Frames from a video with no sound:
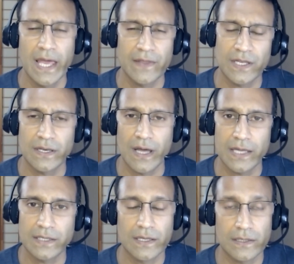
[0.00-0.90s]
And then
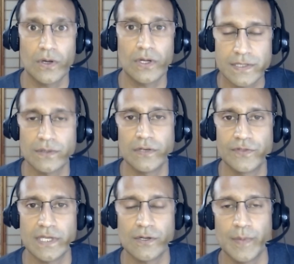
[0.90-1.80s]
I'd also love
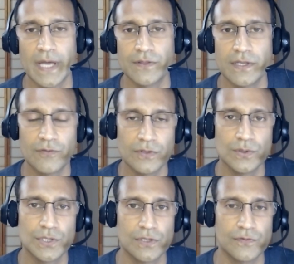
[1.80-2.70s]
to hear about the
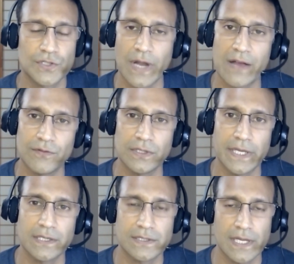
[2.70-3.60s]
evolution of travel.
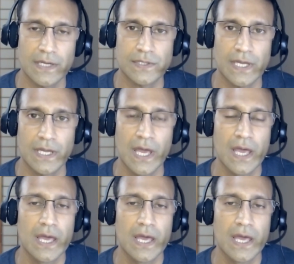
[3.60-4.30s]
Like, it sounds like,